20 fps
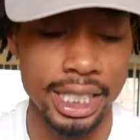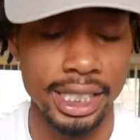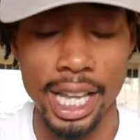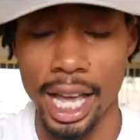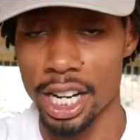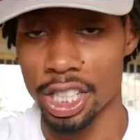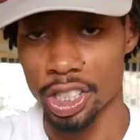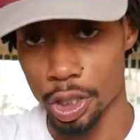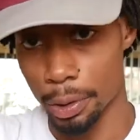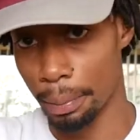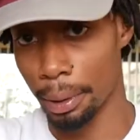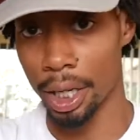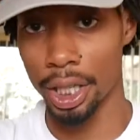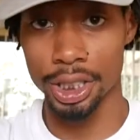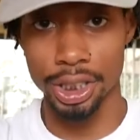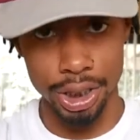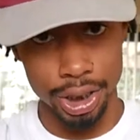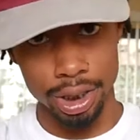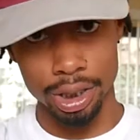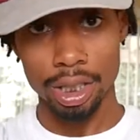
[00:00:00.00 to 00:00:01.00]
just had a
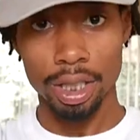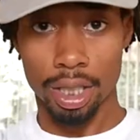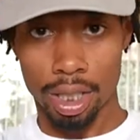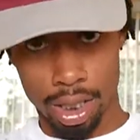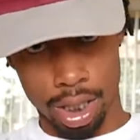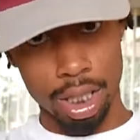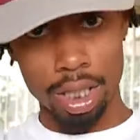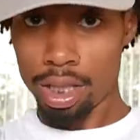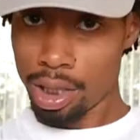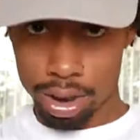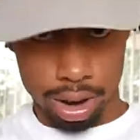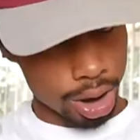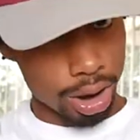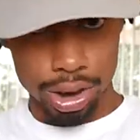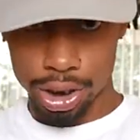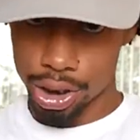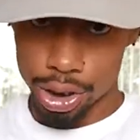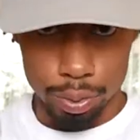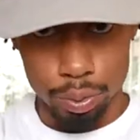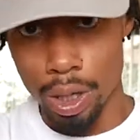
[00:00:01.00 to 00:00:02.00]
sponge,
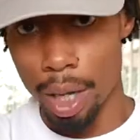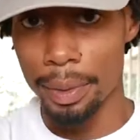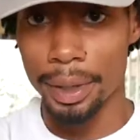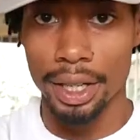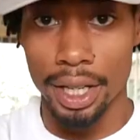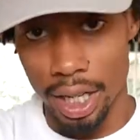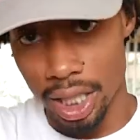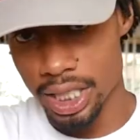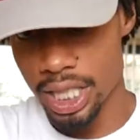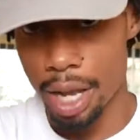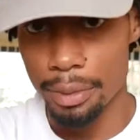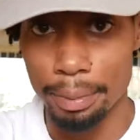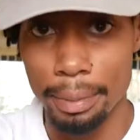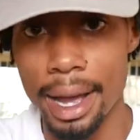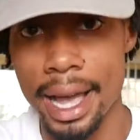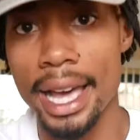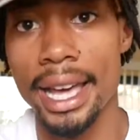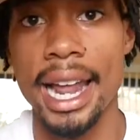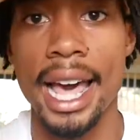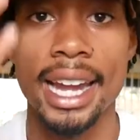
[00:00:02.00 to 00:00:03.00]
just rubbing it on top of
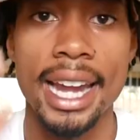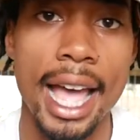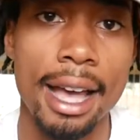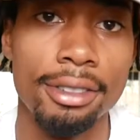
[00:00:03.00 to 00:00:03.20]
my head. I didn't